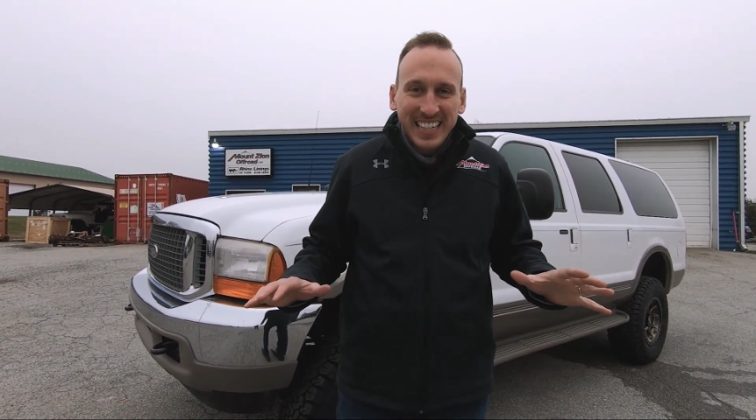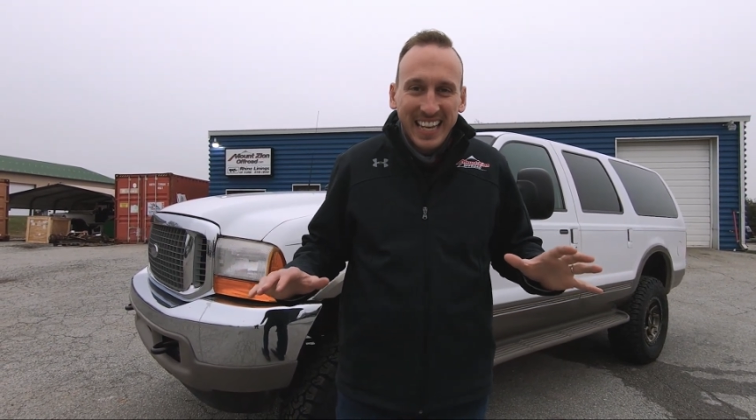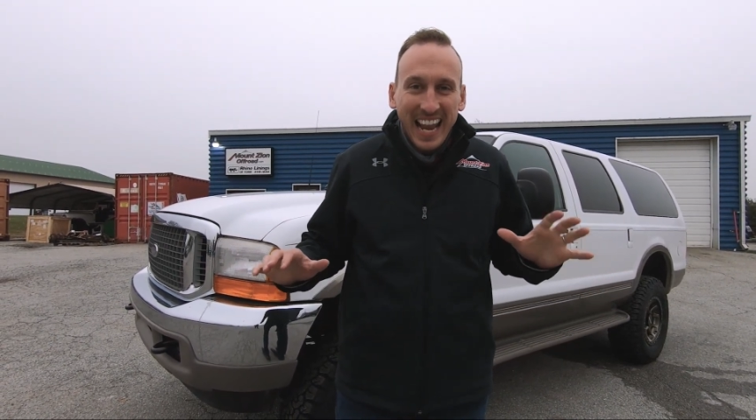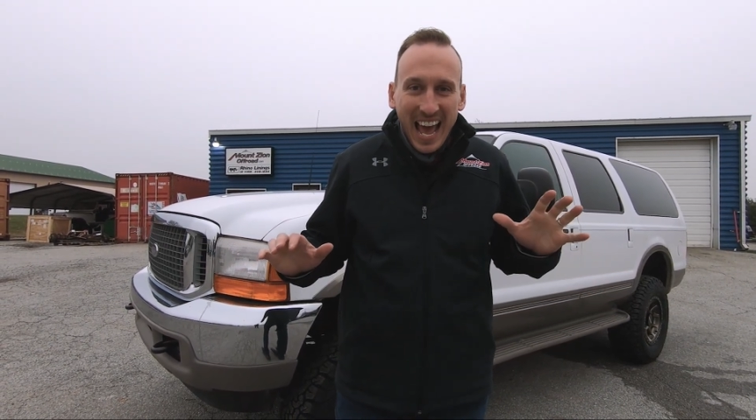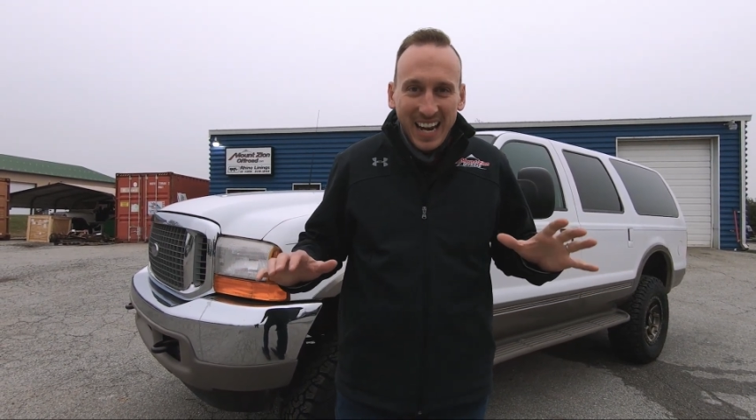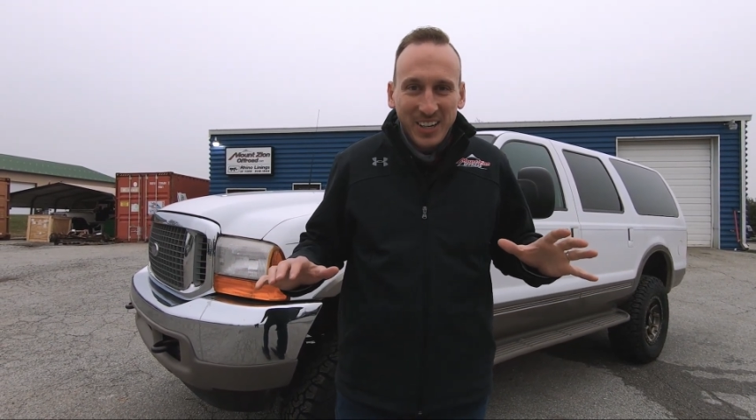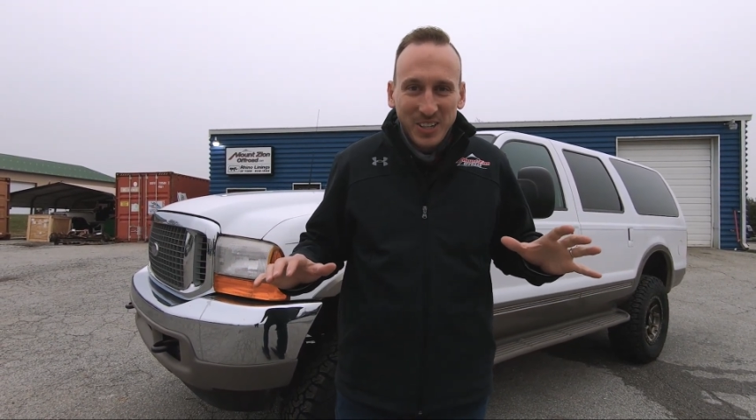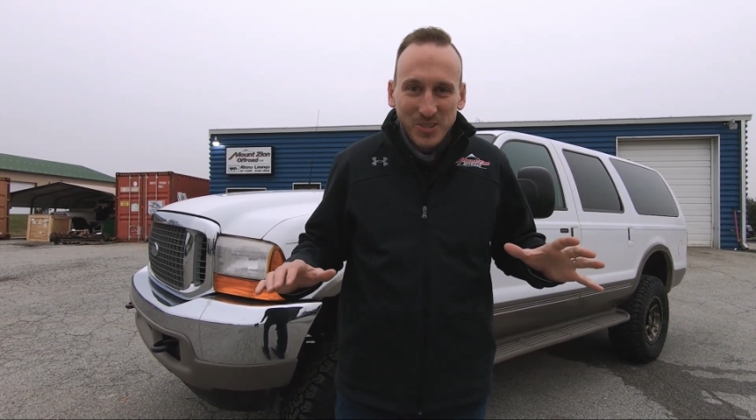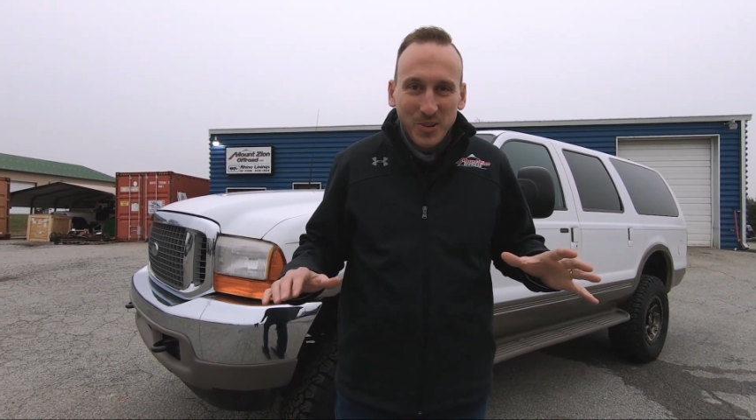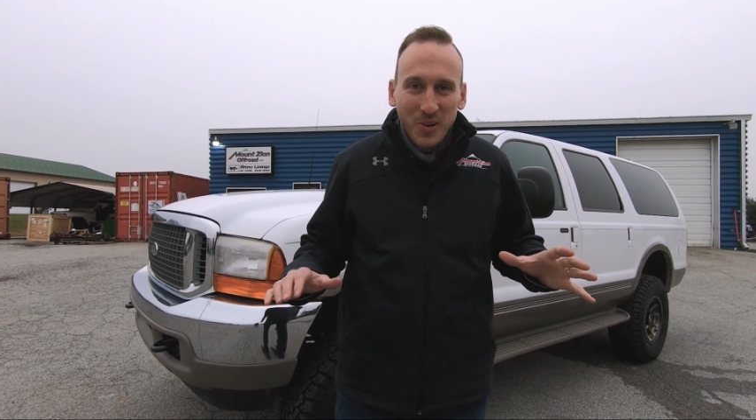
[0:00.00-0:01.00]
to get out of
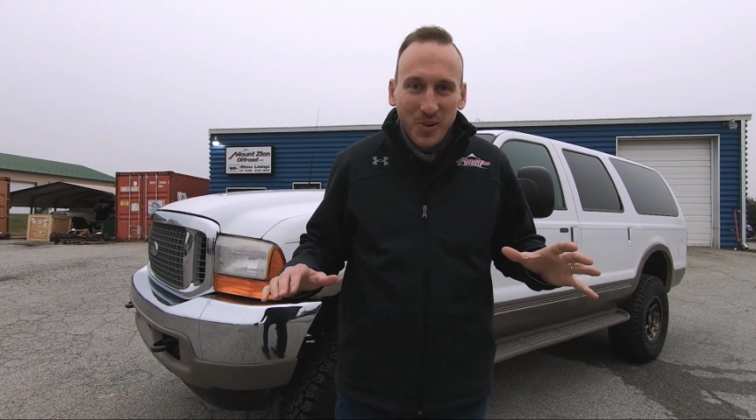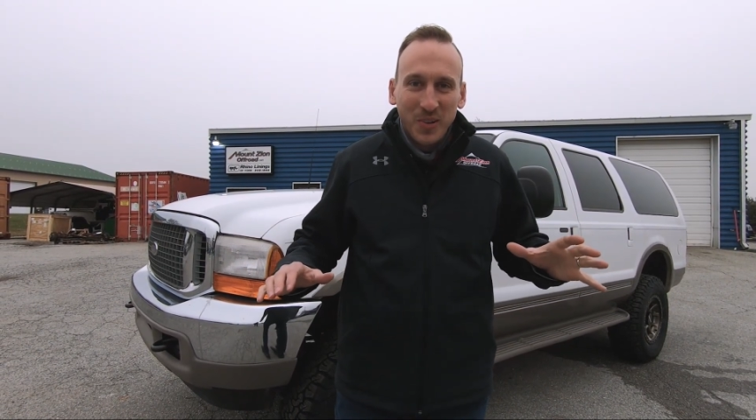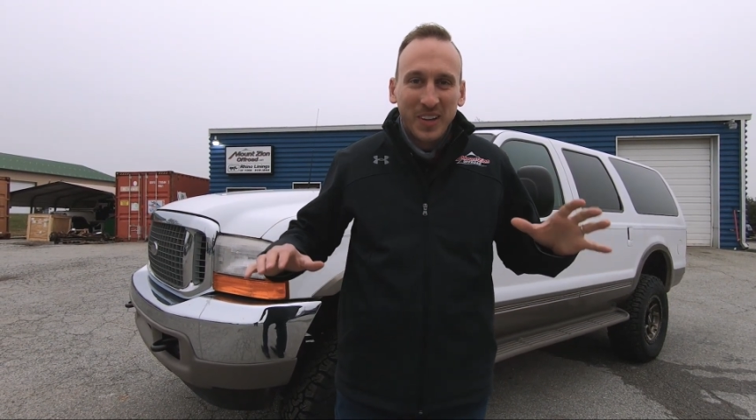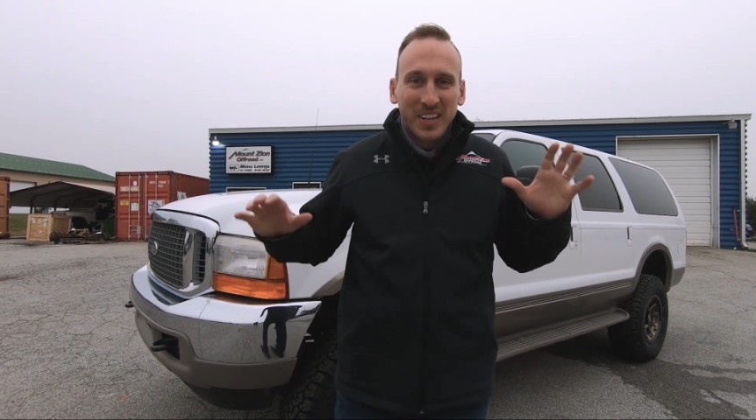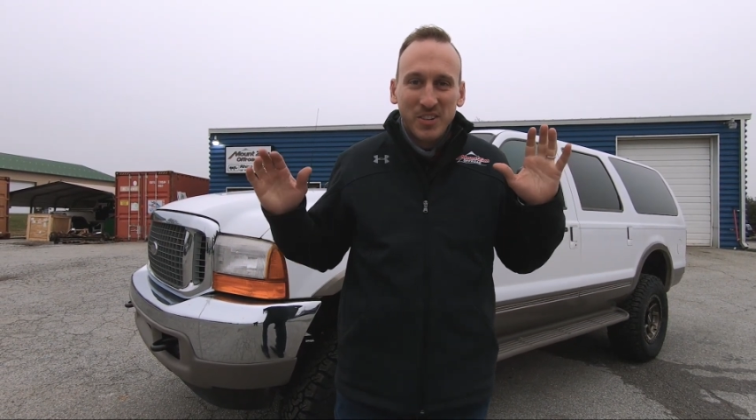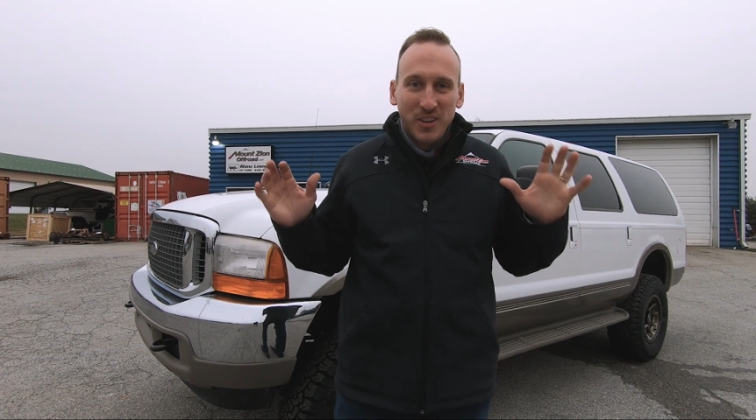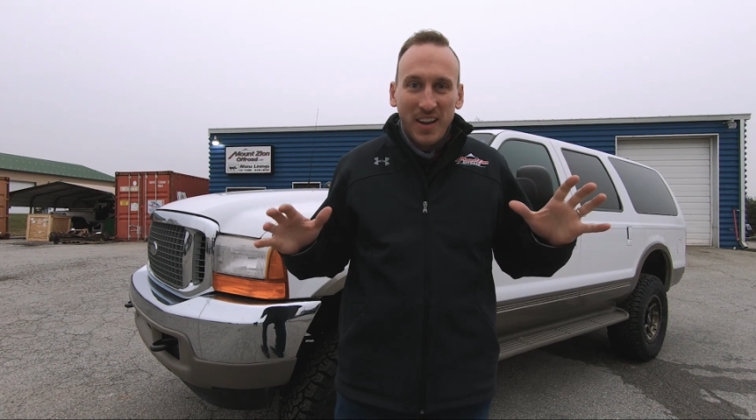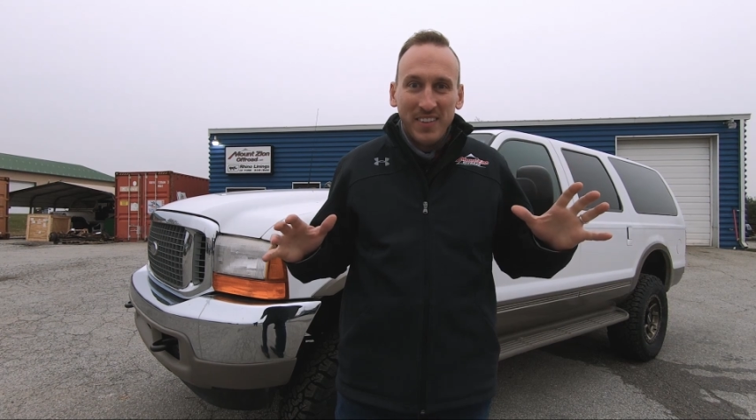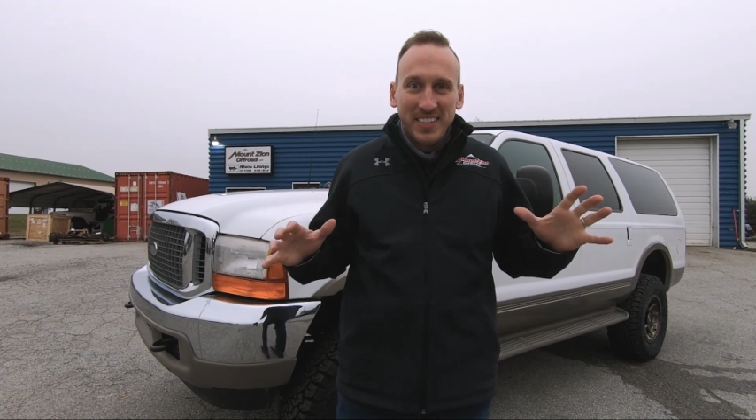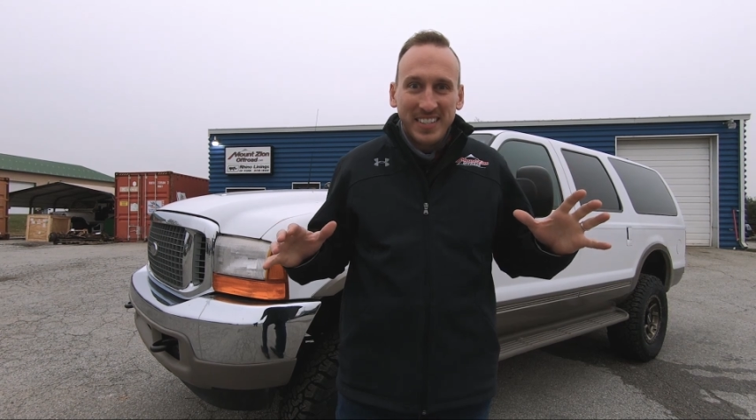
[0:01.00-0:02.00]
control
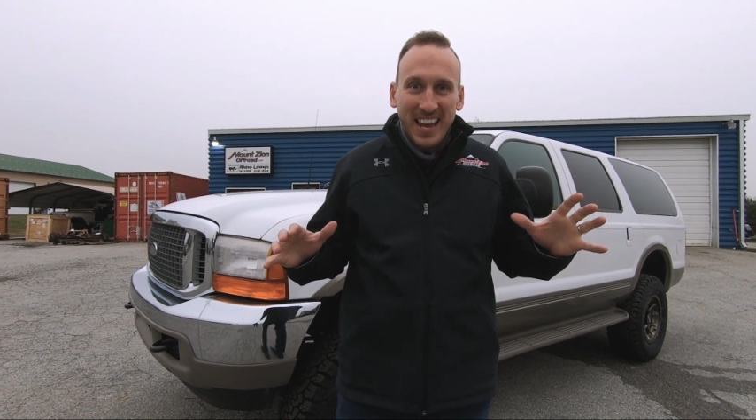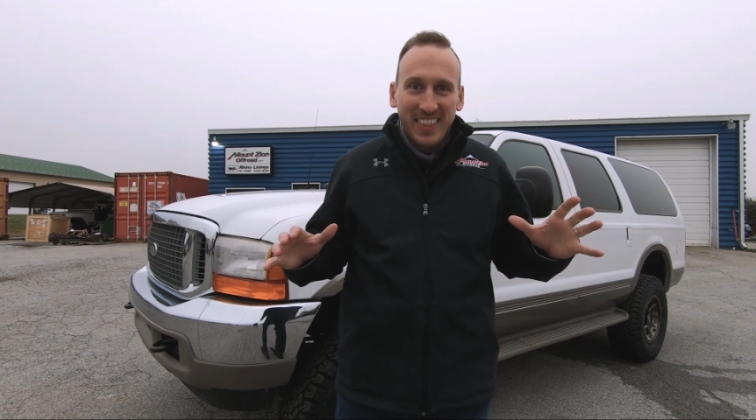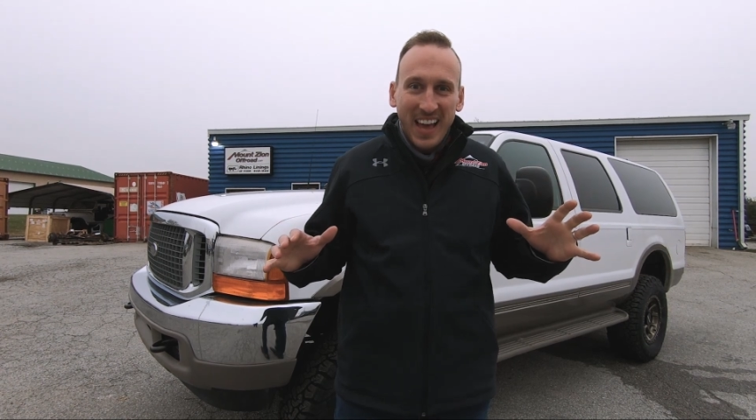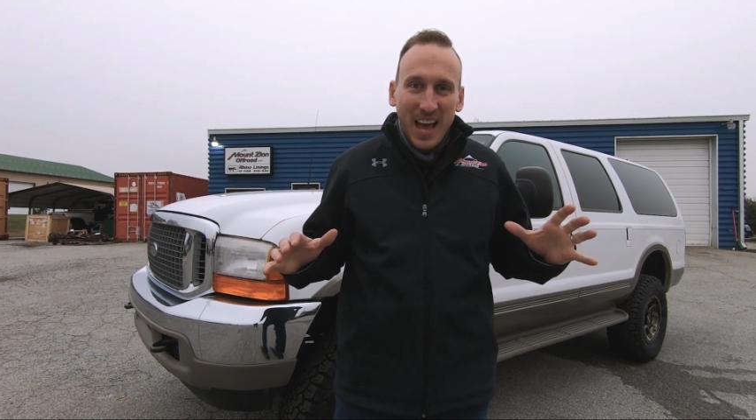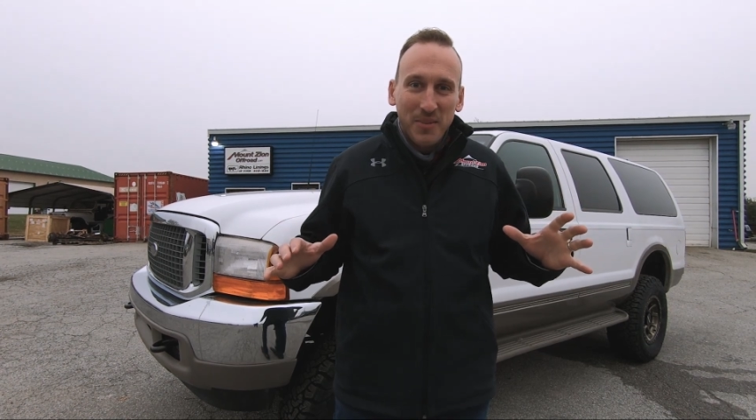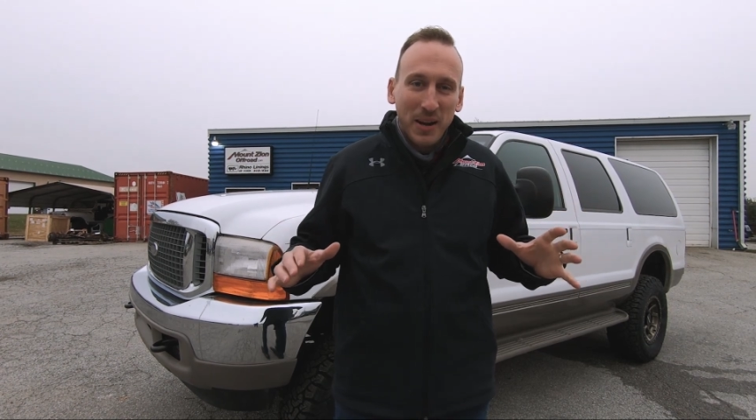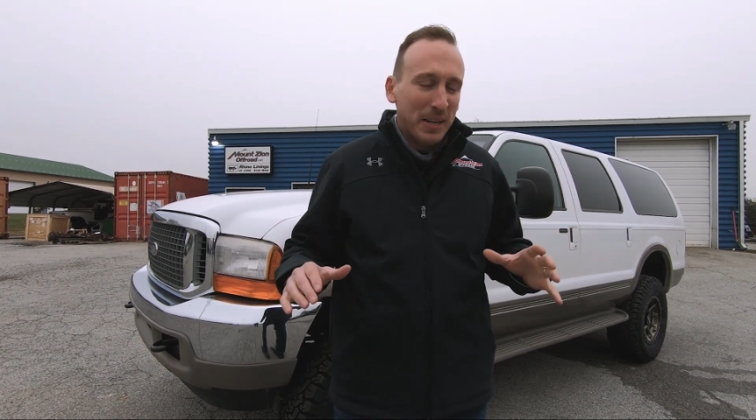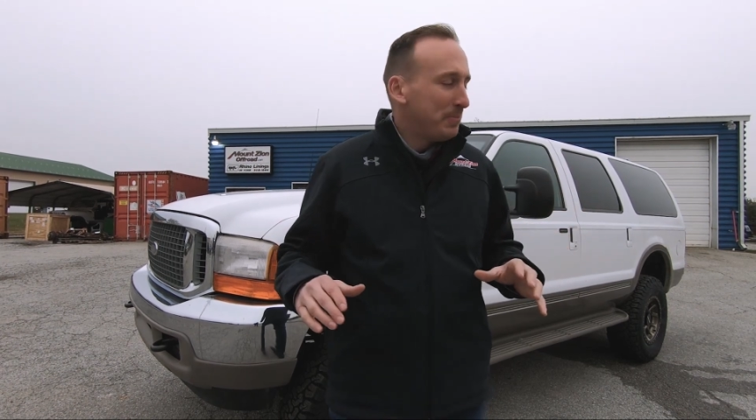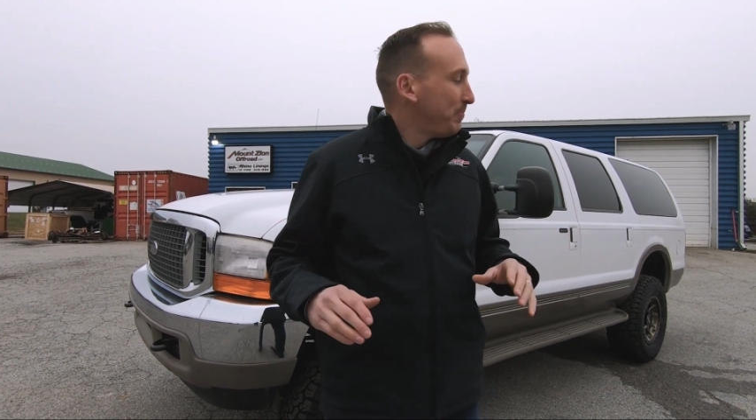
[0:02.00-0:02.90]
driving this down the highway.